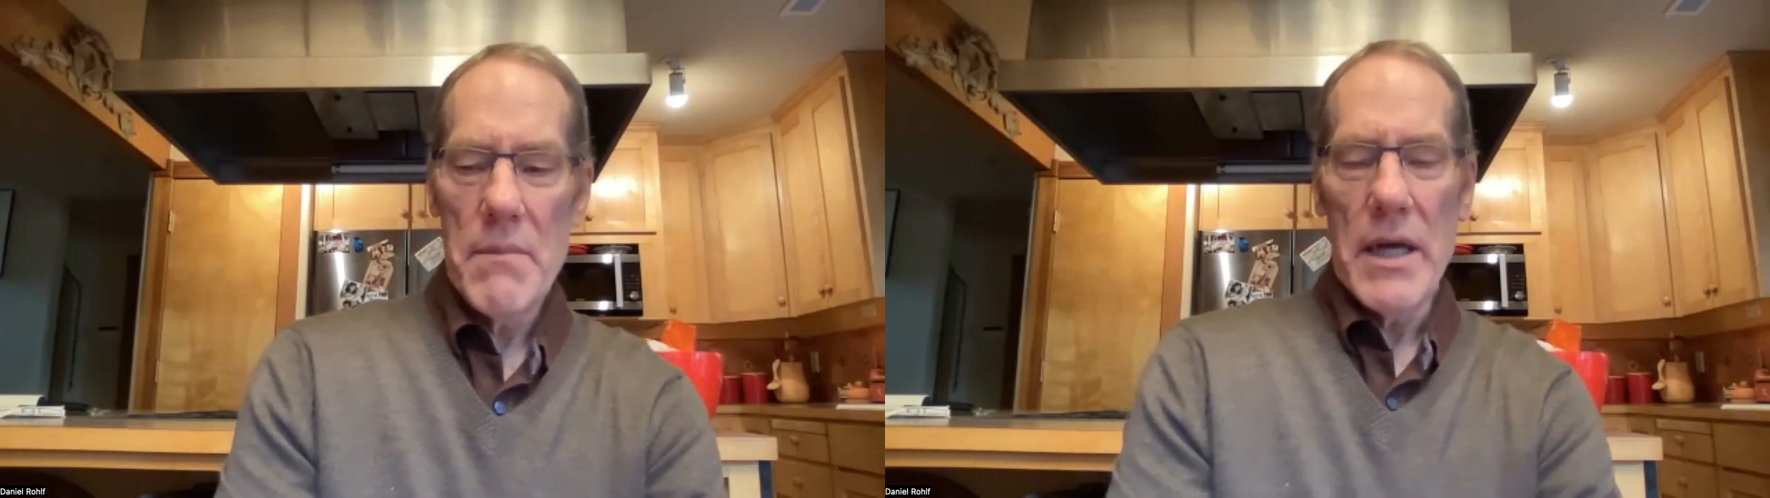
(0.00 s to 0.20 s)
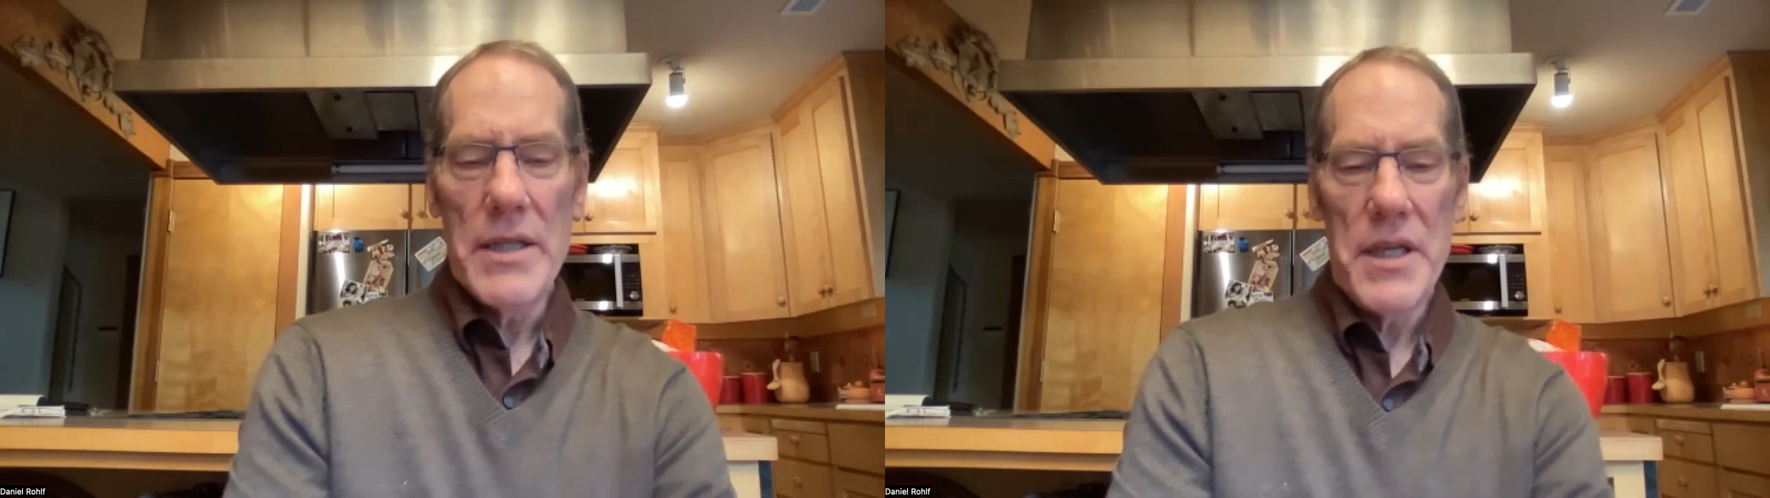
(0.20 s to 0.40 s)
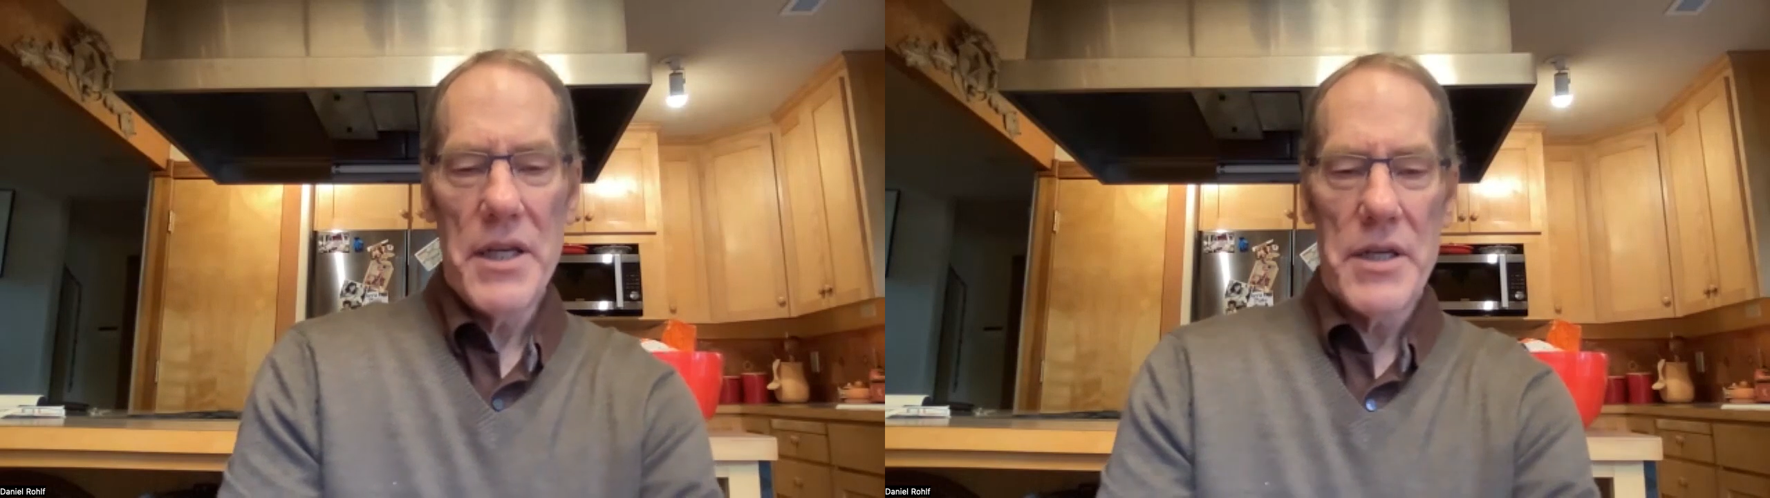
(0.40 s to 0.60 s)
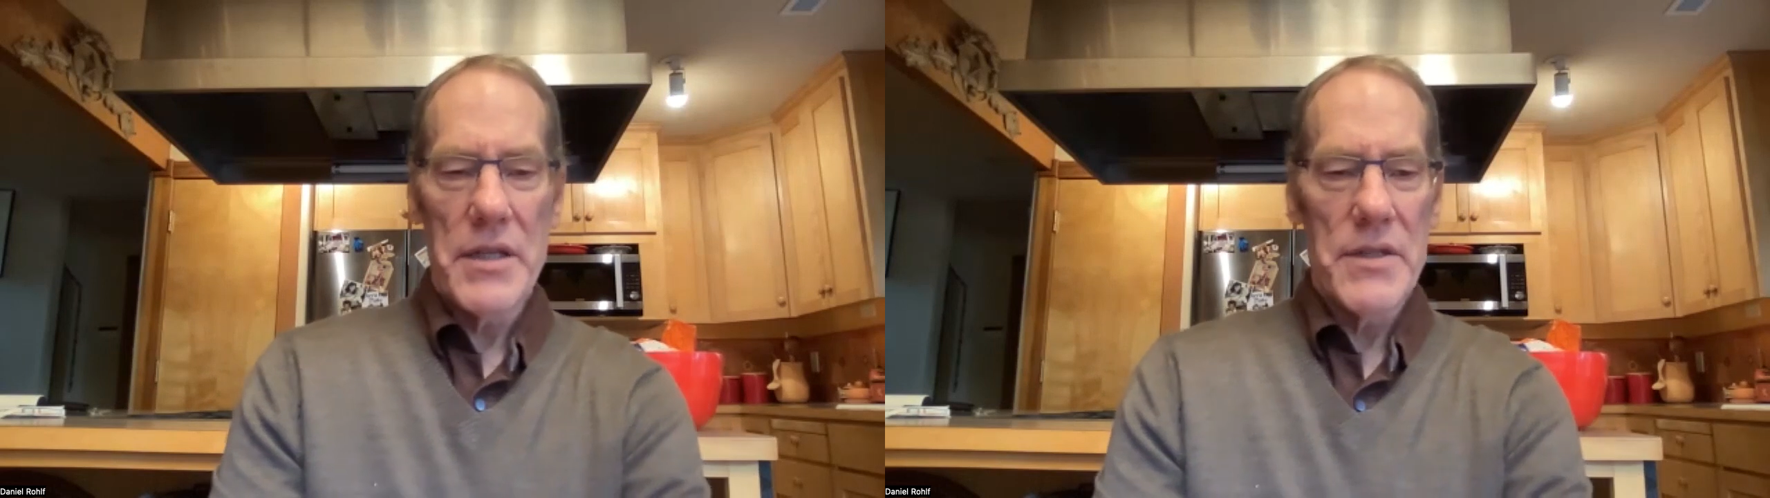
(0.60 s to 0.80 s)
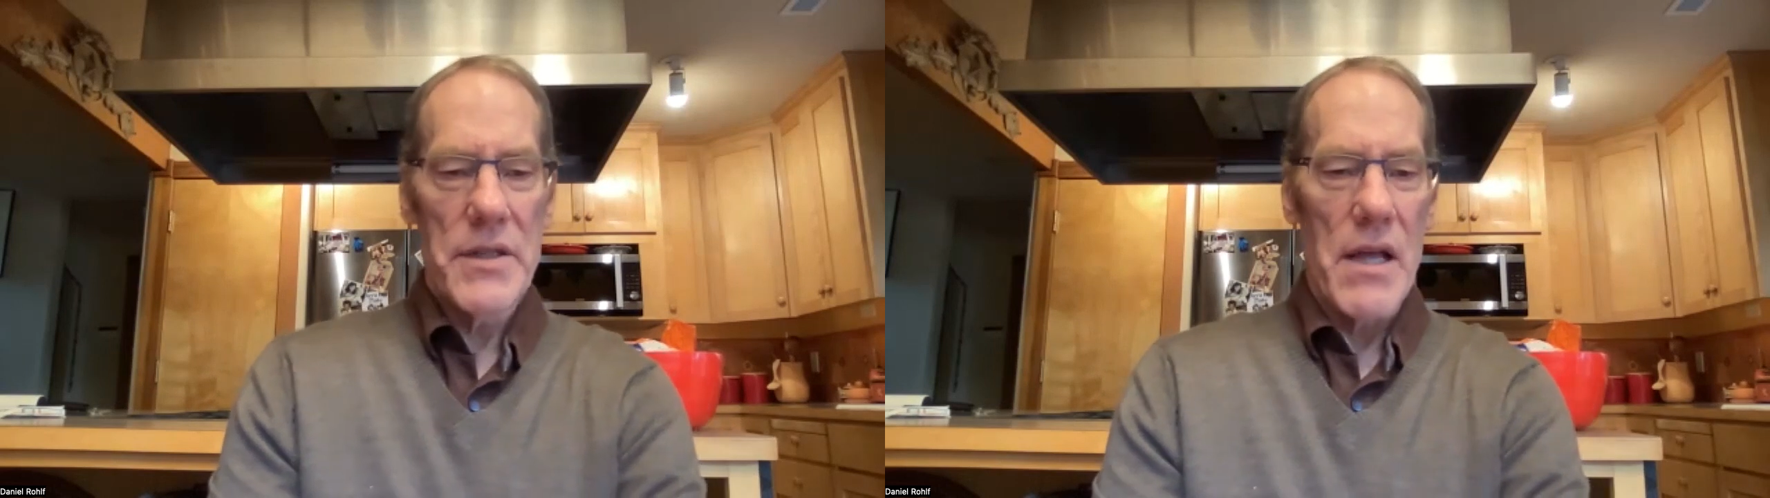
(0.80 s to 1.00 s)
my
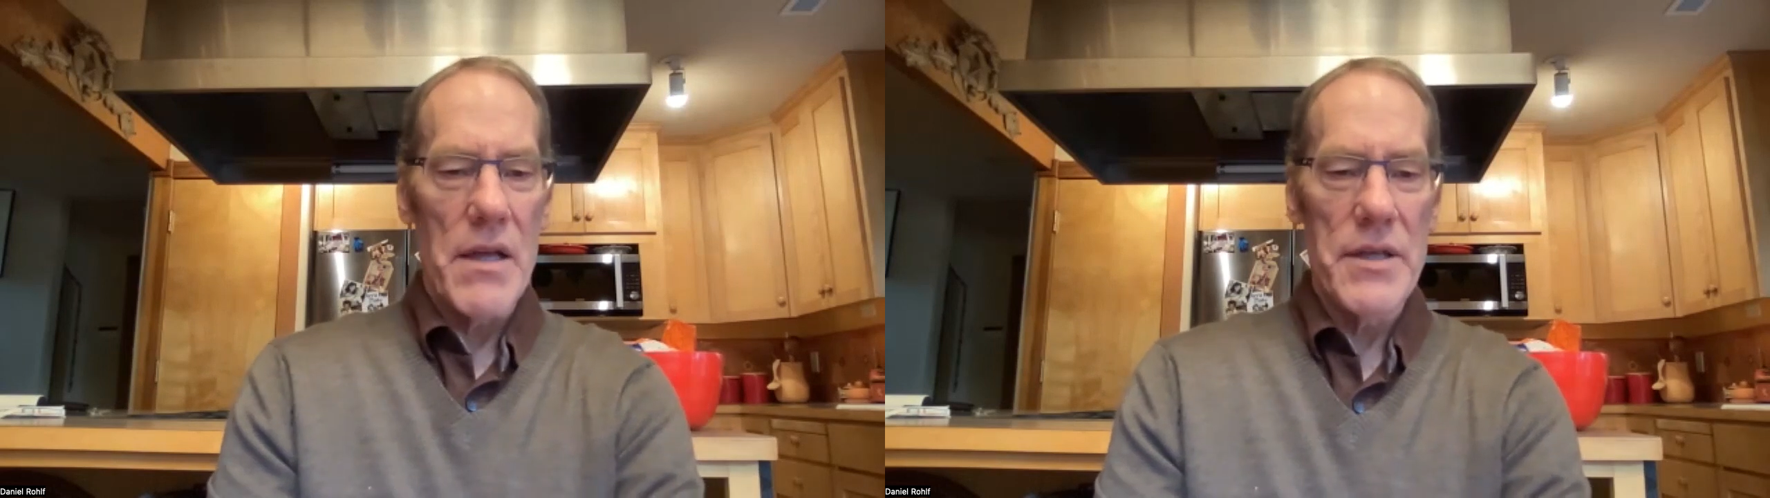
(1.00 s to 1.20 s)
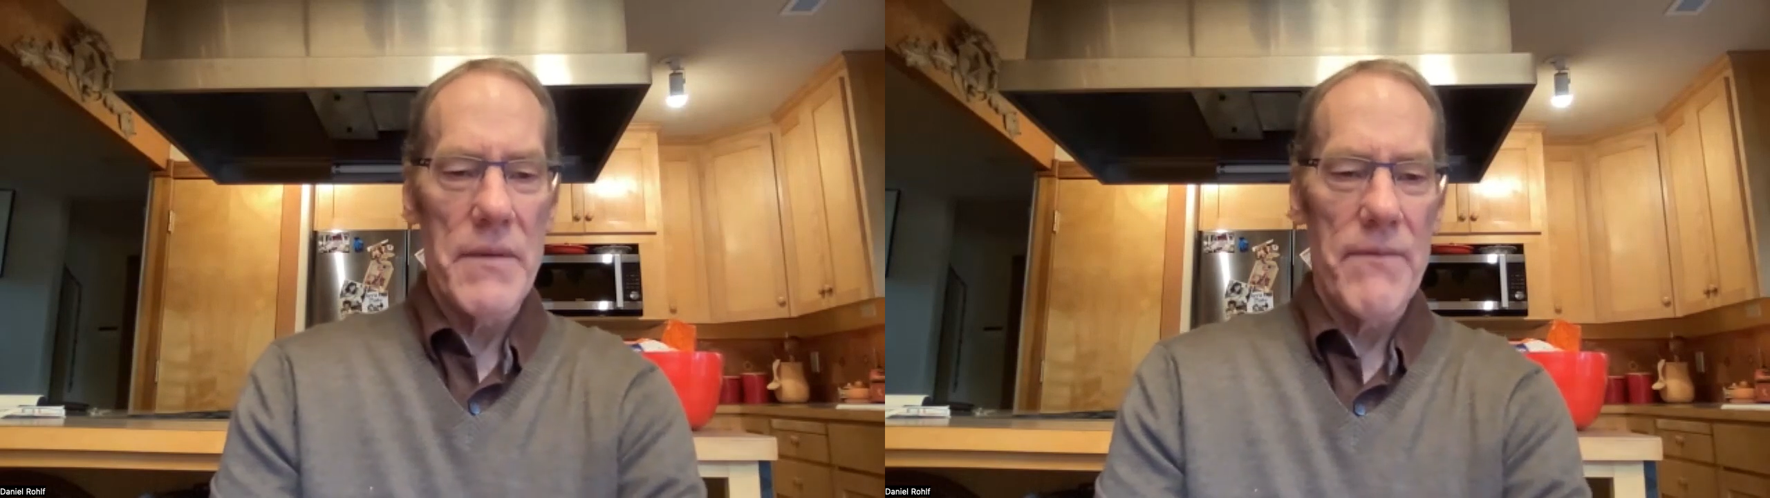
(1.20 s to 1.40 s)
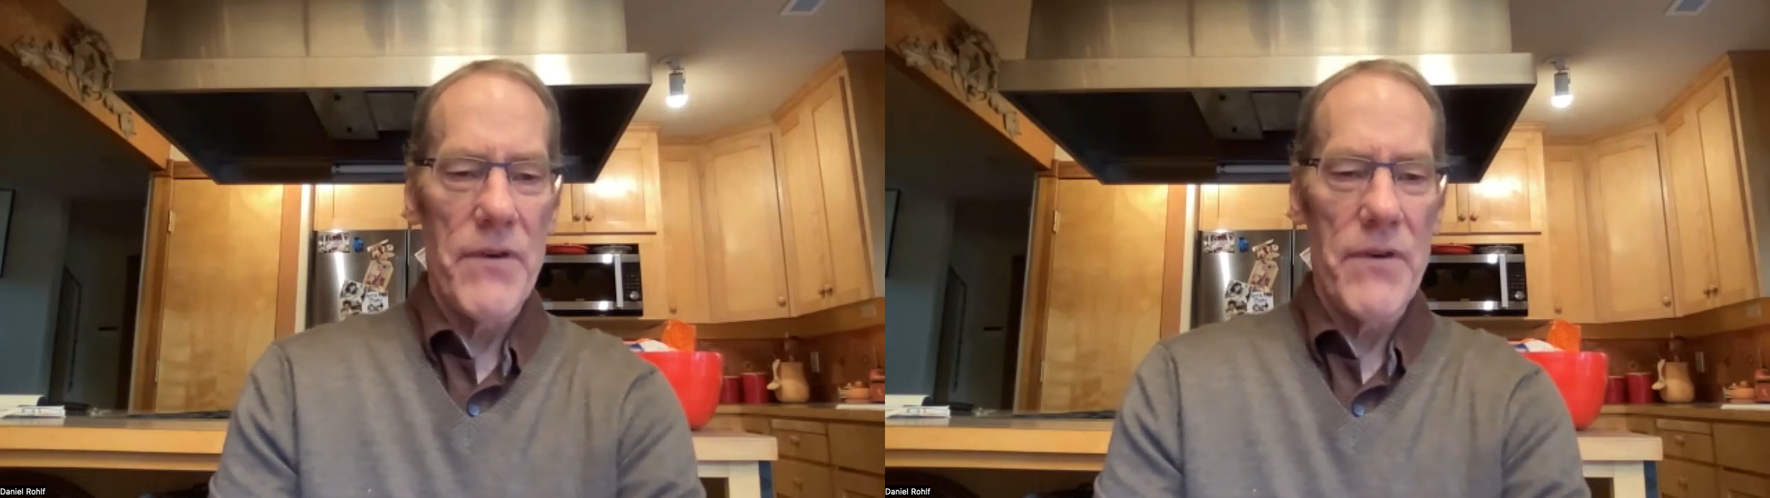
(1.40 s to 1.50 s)
teaching and scholarship